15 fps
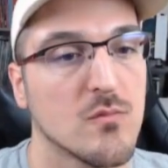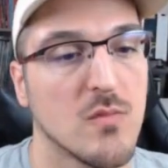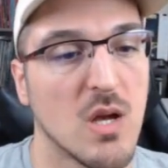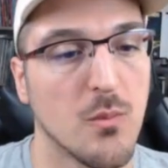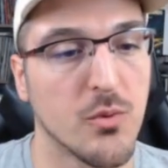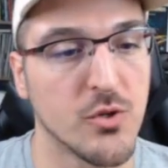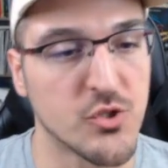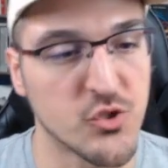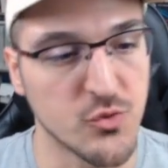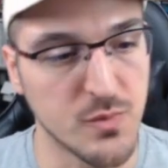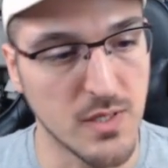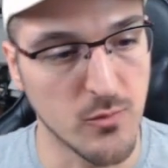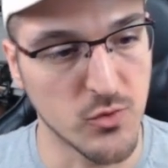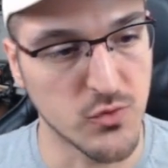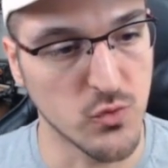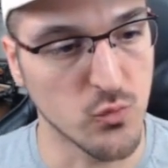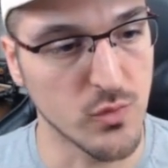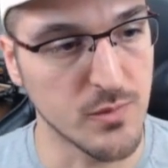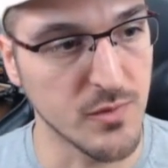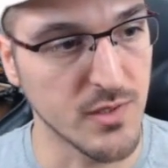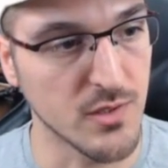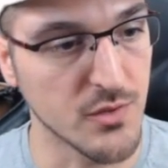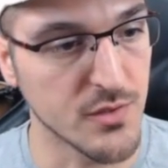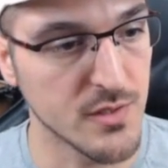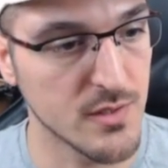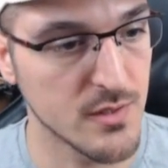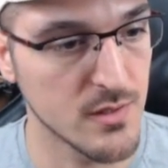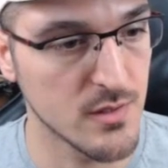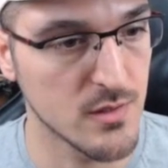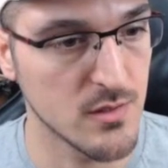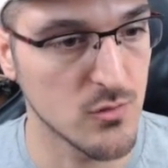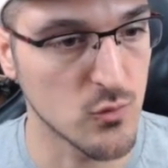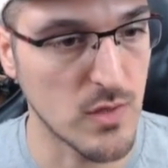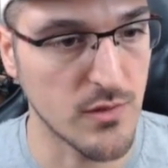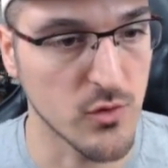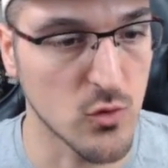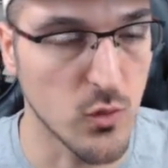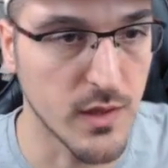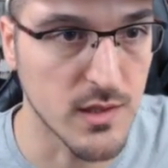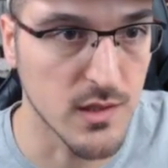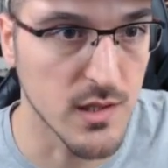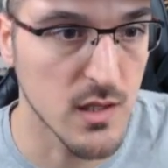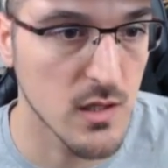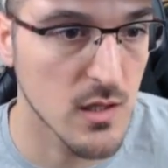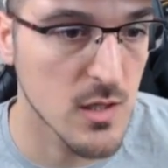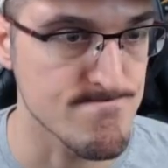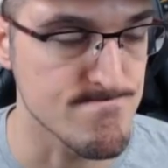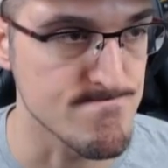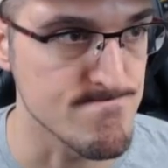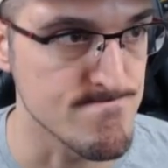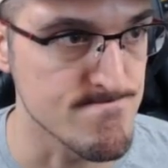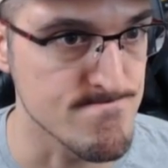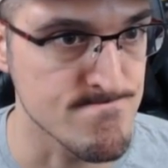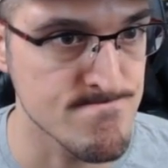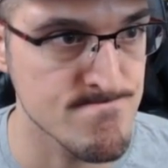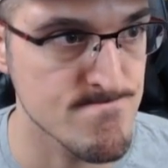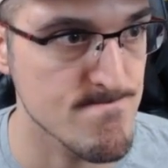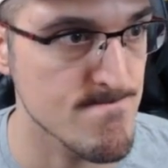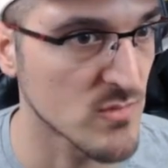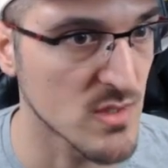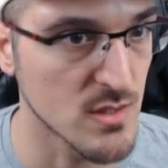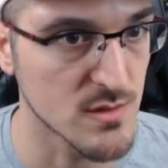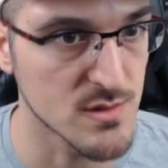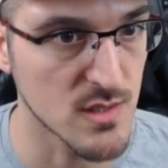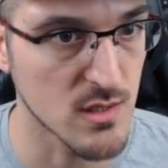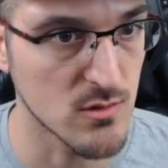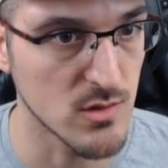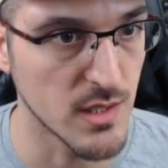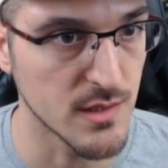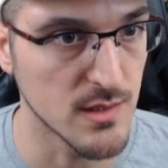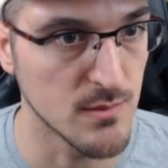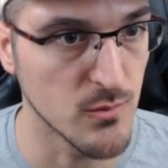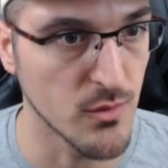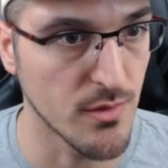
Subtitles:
My opponent should be able to rebuild rather quickly. That's Acolyte number